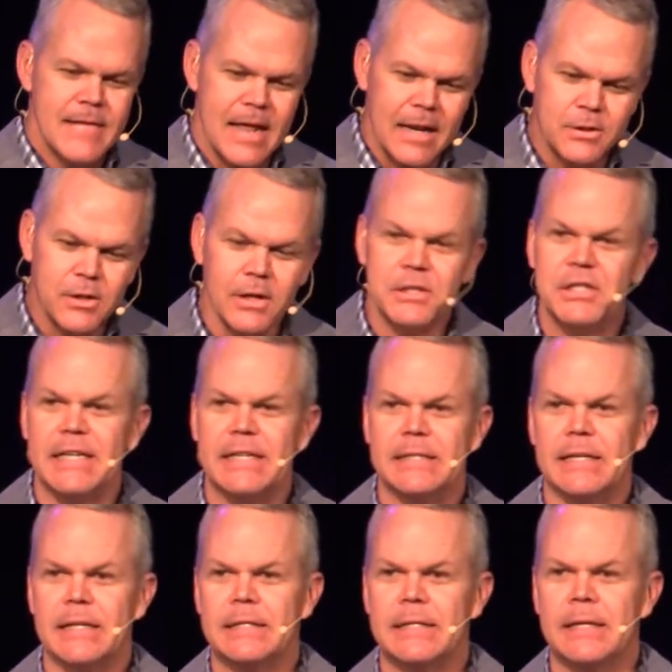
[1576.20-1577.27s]
And it took
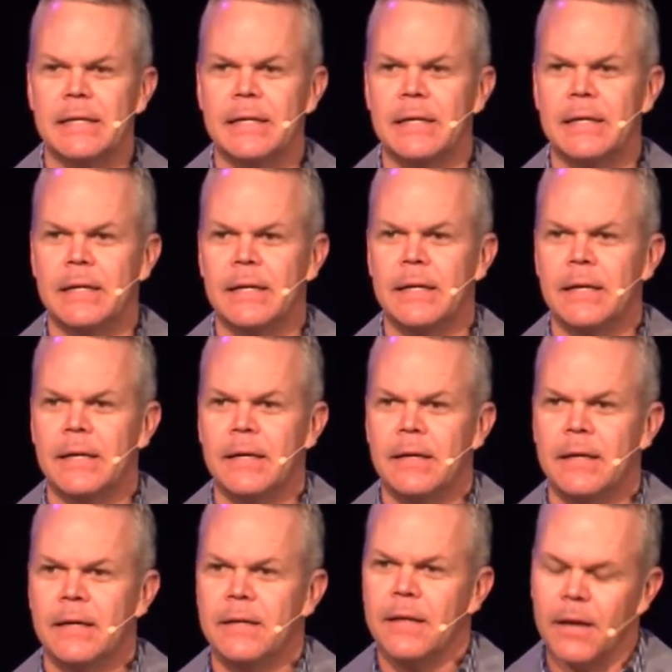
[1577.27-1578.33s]
Jesus,
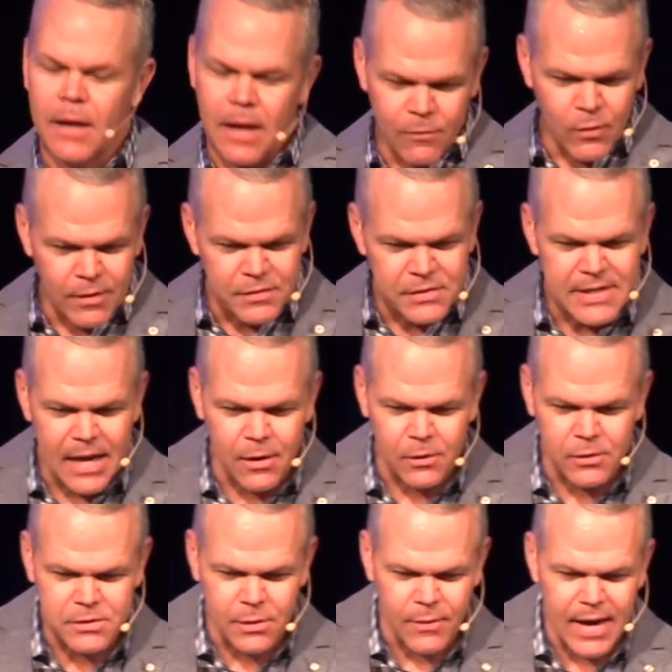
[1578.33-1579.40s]
a lover of
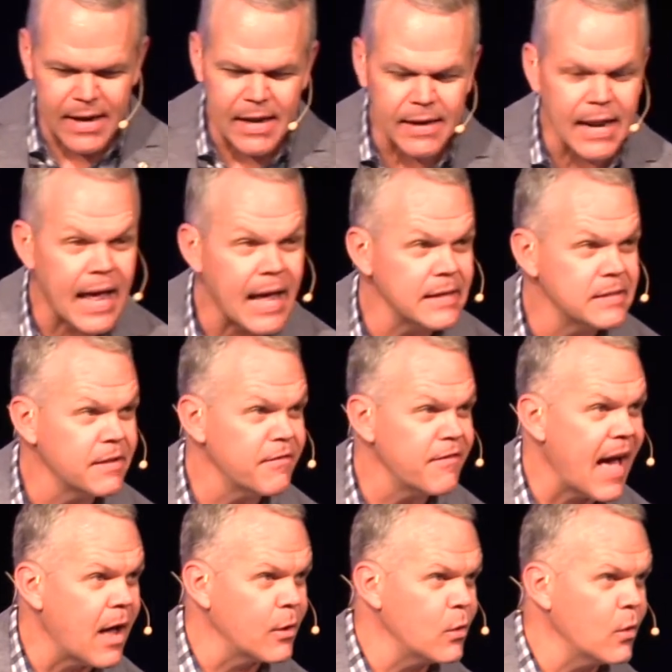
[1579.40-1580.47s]
sinners, to recognize the
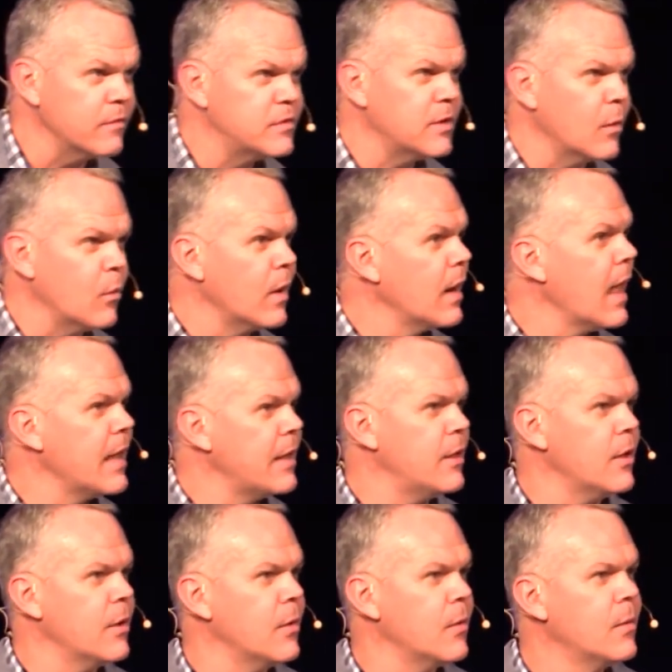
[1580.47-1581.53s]
value of someone like
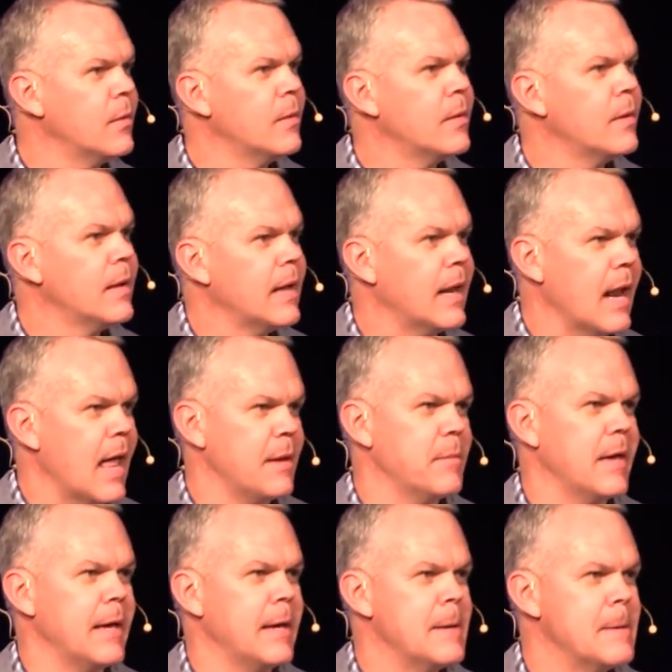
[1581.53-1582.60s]
you and like
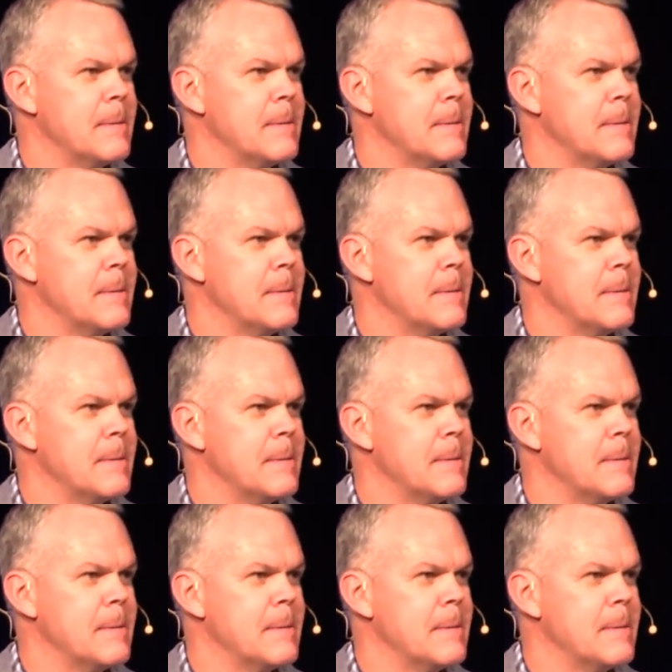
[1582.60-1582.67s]
me.